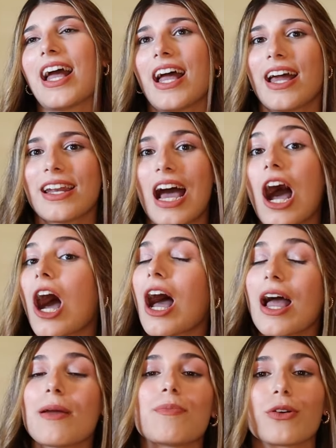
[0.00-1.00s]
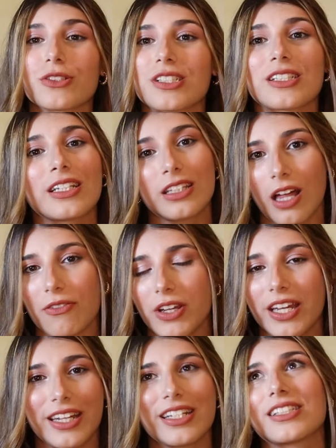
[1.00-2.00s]
And I personally love
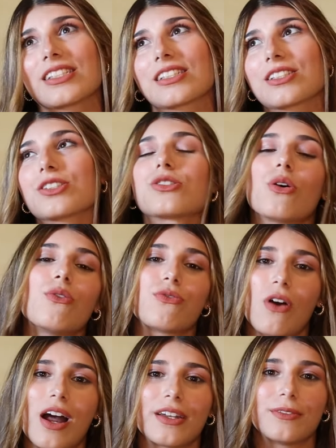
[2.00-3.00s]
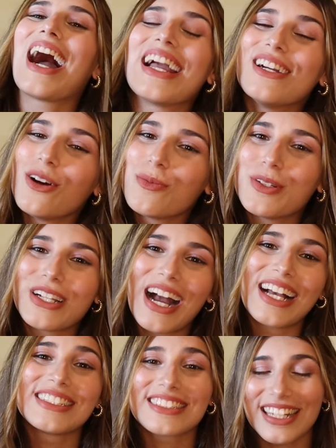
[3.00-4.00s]
it. It's so fun. I hope you
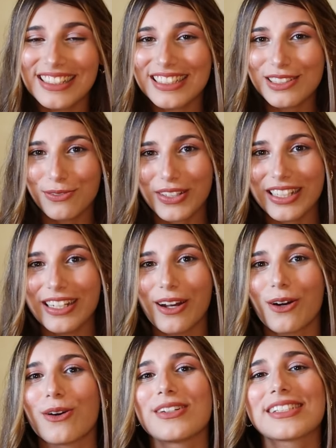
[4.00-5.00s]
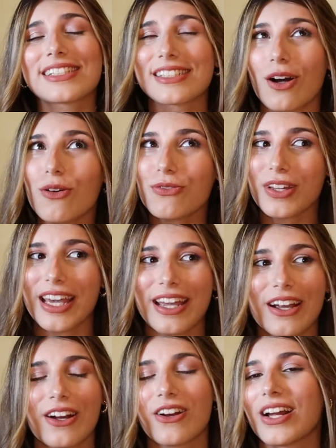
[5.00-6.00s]
guys like this video.
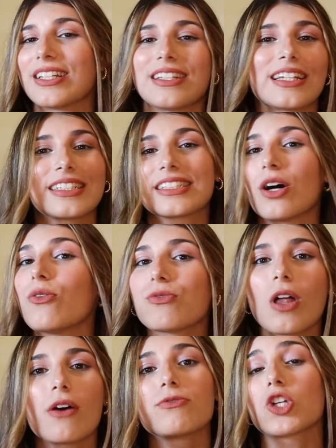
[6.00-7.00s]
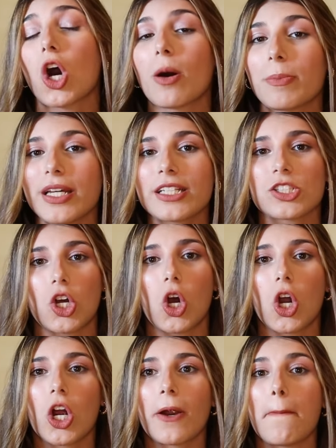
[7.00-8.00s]
Self-care and like self-love topics
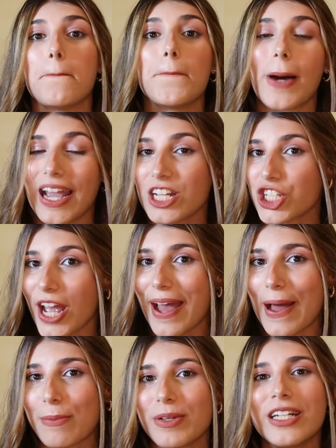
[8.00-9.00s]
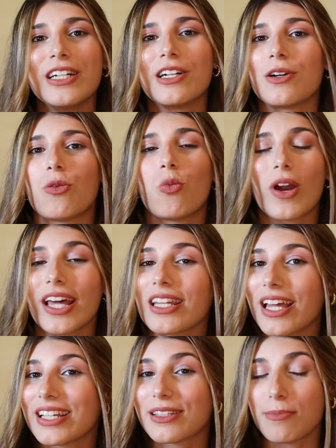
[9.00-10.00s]
are my jam what I
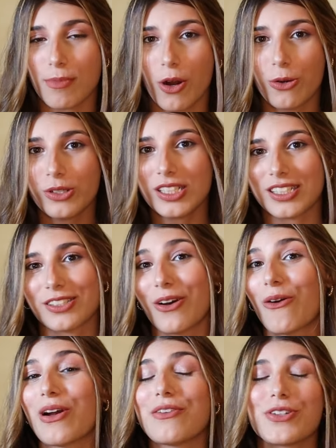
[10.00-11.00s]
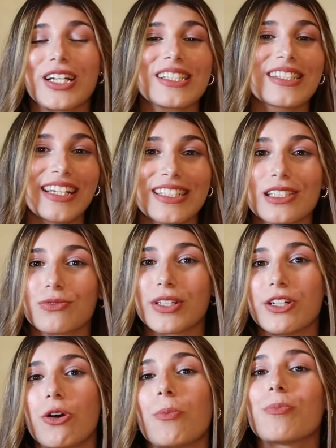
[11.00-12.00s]
like the most. So if you guys like this
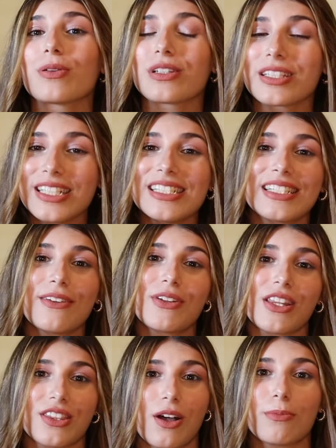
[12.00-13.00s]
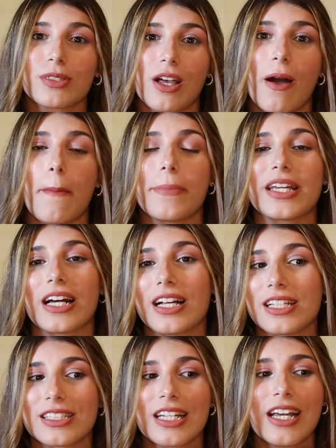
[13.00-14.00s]
video, please give it a thumbs up
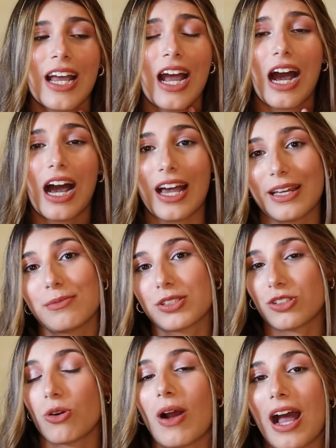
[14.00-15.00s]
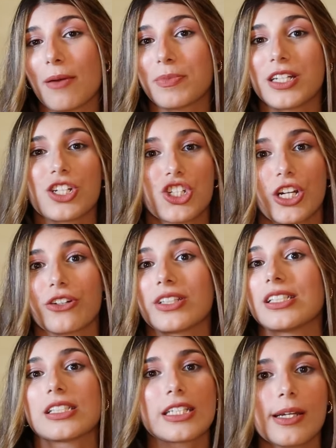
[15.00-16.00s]
because I am so happy to share
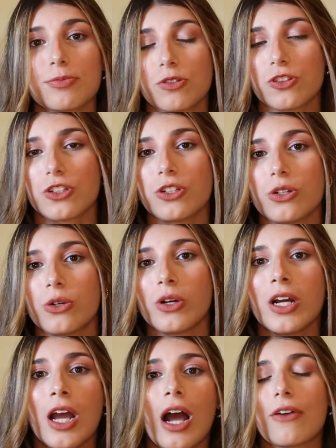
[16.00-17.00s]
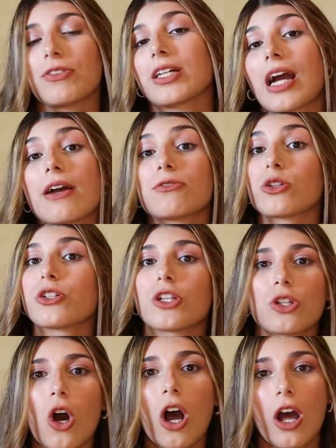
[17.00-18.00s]
these tips with you. I feel like I've learned
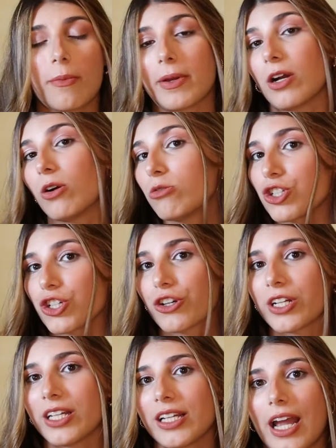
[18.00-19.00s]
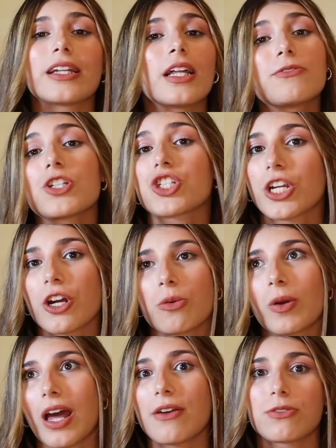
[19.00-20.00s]
a lot on my own journey. I'd love to share
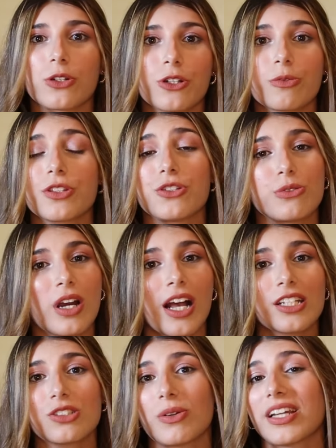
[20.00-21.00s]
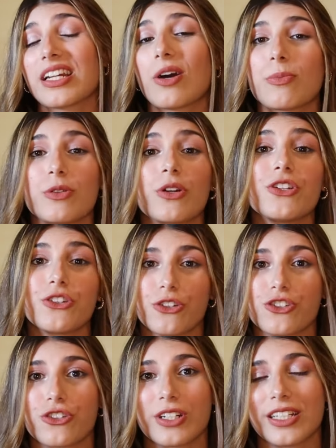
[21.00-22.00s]
what I've learned with you guys so I can help you on
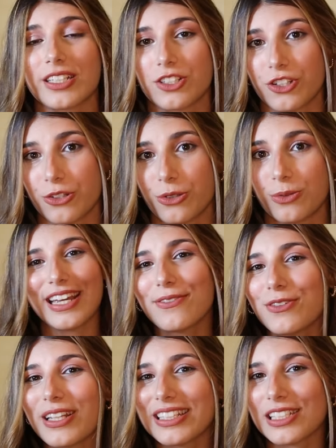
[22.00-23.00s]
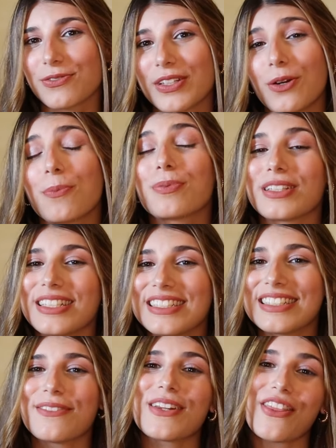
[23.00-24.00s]
your journey too. If you like this video,
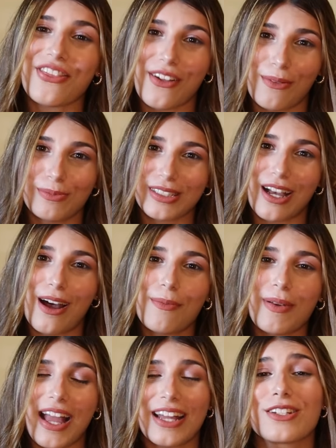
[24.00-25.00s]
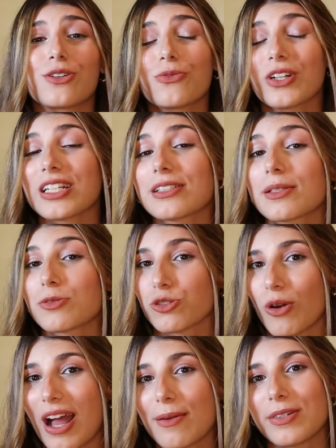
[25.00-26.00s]
please give it a thumbs up and don't forget to
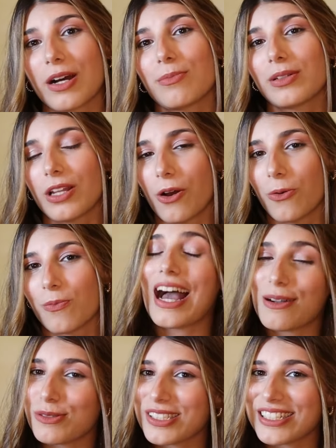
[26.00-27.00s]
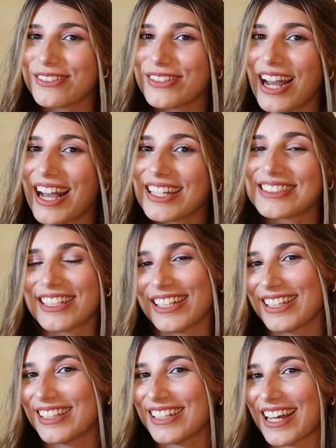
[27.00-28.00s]
subscribe down below. I will see you guys
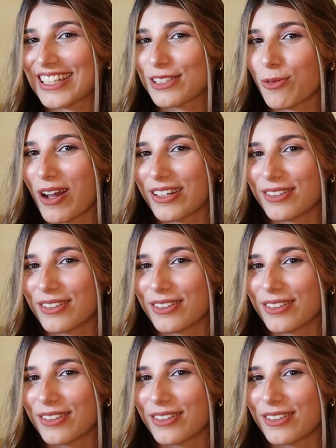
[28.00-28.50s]
in the next